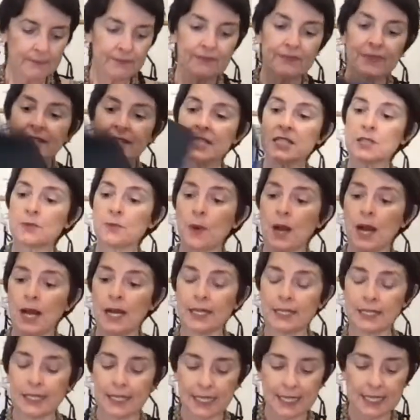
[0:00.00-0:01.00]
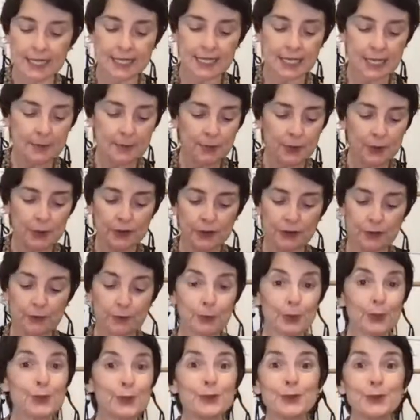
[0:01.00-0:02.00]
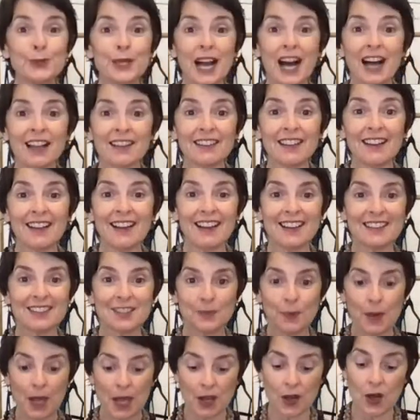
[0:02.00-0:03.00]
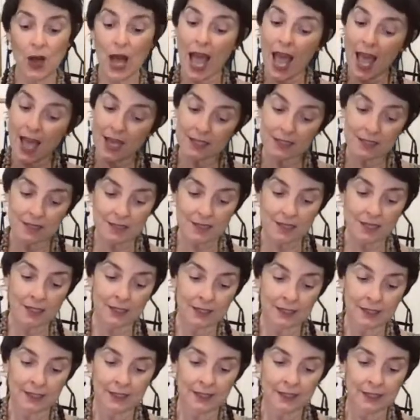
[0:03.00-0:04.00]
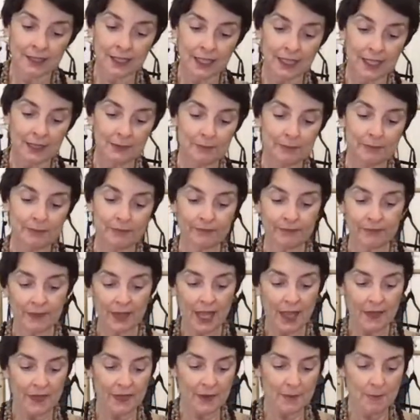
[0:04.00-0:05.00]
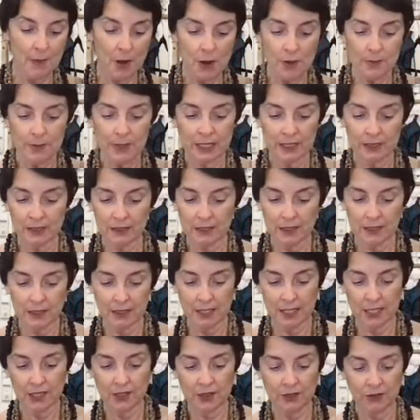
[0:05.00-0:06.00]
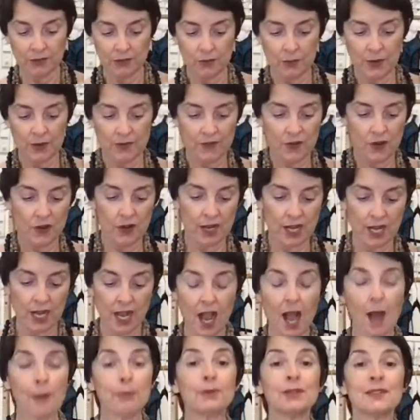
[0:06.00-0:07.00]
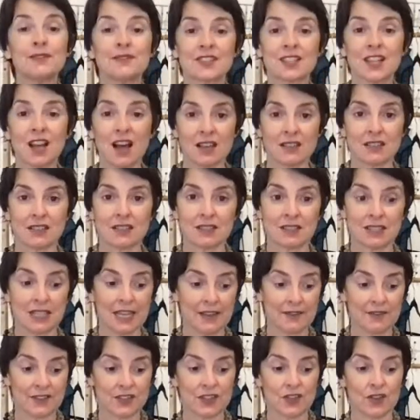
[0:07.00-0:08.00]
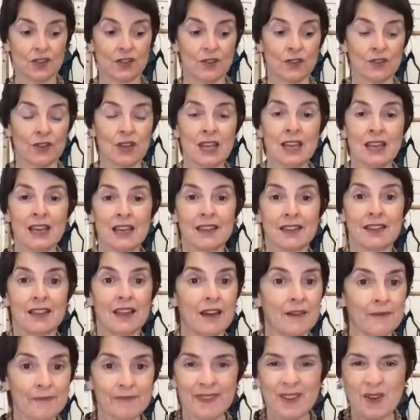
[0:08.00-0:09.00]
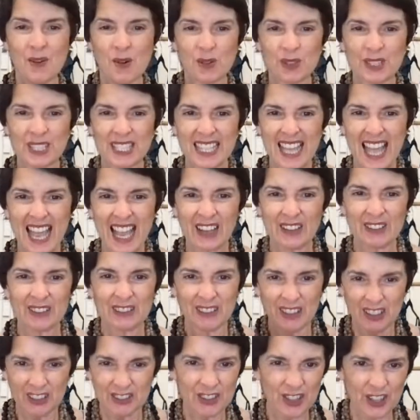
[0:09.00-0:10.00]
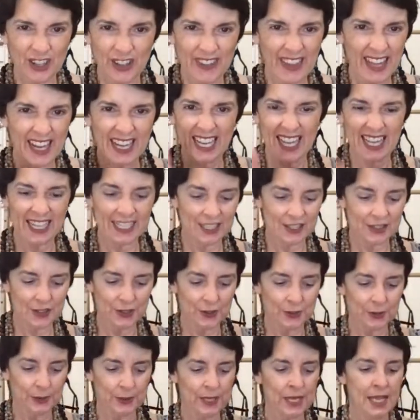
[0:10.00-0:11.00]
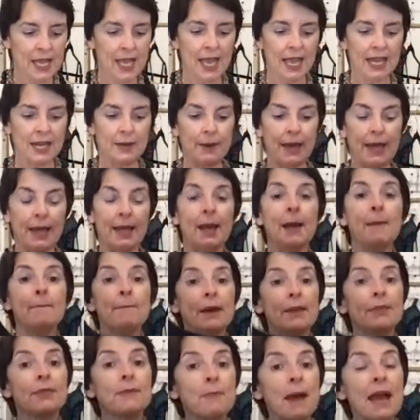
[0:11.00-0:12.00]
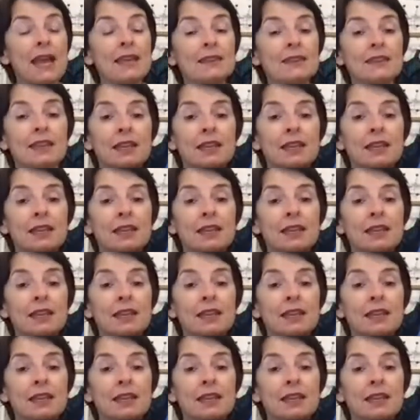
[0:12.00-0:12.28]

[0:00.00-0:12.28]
This one is in a beautiful blue color as well. And at the moment, you know, we've got a couple of sizes left. So they're on sale. I'll show you that later too. Anyway, but the main